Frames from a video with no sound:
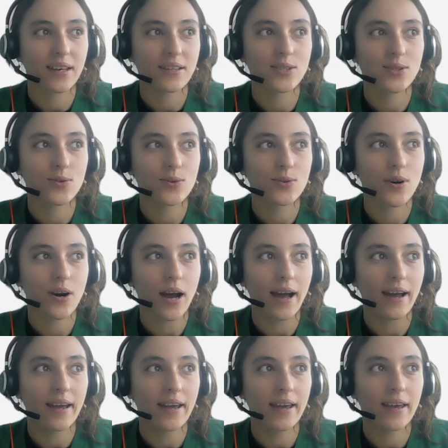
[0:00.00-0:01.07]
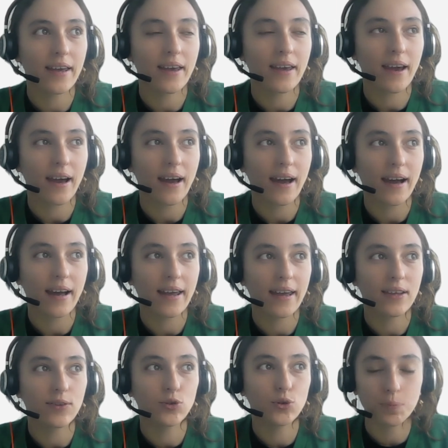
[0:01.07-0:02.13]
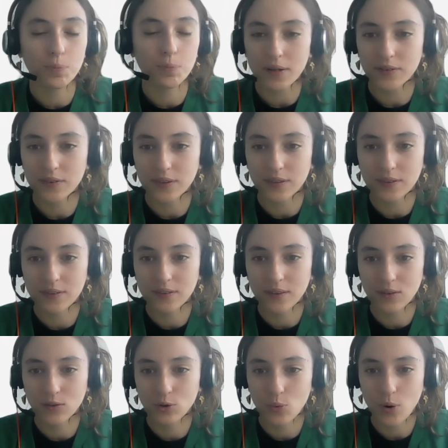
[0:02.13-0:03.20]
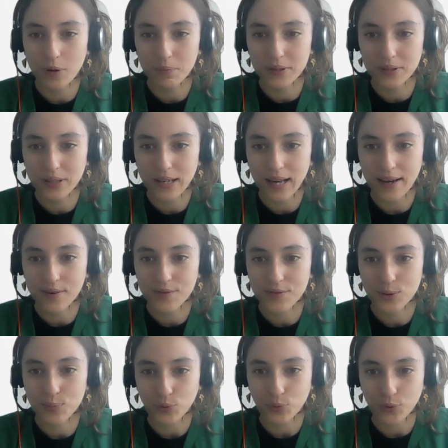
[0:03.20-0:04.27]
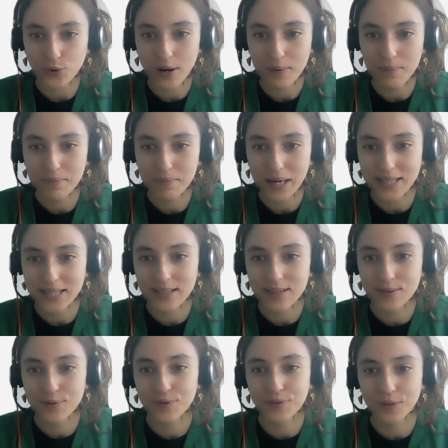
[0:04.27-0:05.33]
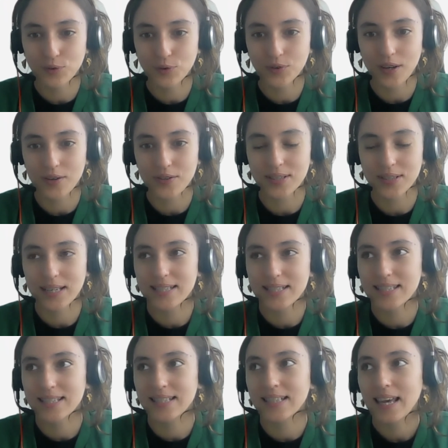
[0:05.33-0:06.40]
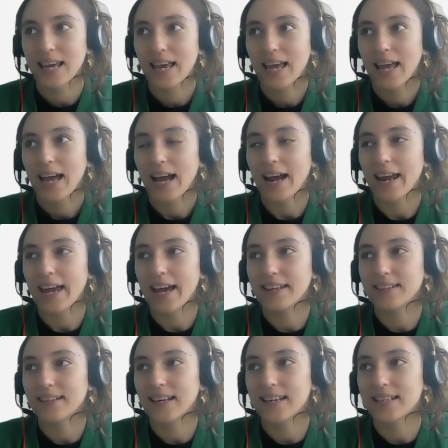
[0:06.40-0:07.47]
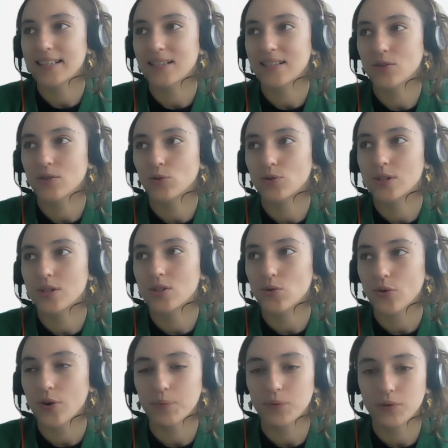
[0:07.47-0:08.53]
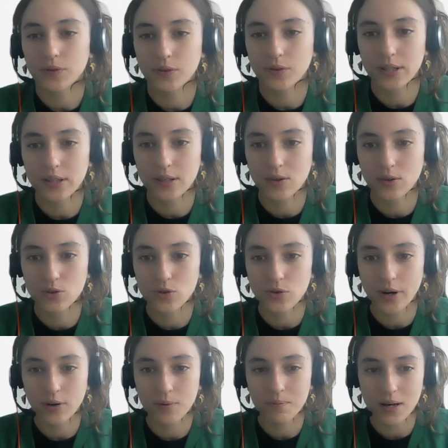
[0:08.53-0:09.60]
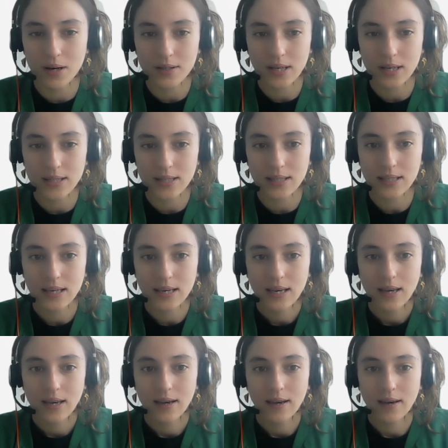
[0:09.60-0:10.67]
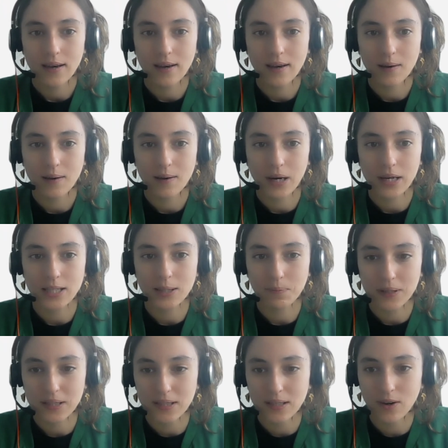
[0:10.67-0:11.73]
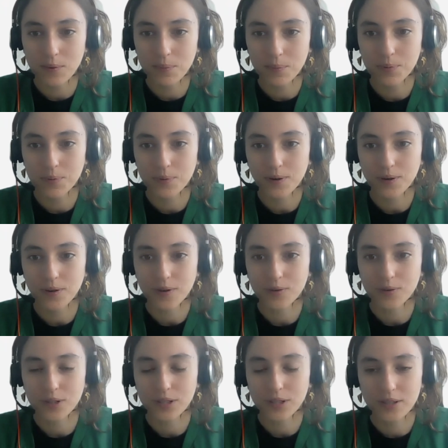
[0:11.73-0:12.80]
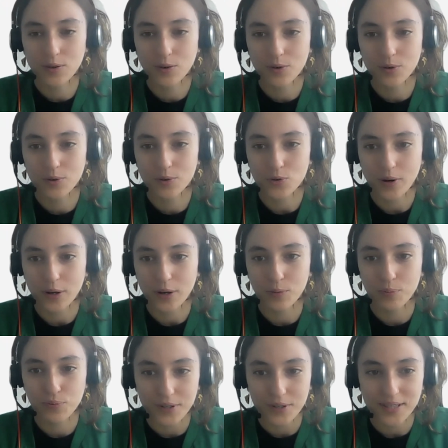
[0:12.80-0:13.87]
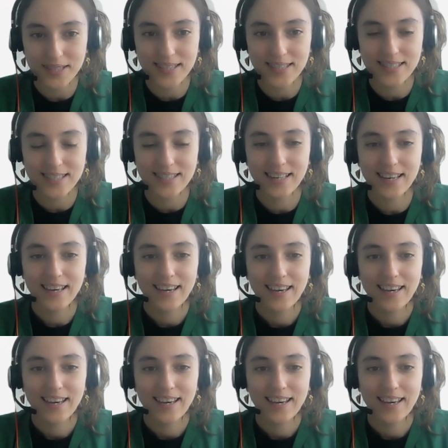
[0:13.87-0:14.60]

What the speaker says: so I took part in the 1 billion lives program myself in 2018. Mm-hmm. I had an idea to disrupt the clinical trial market by speeding up the clinical trial processes.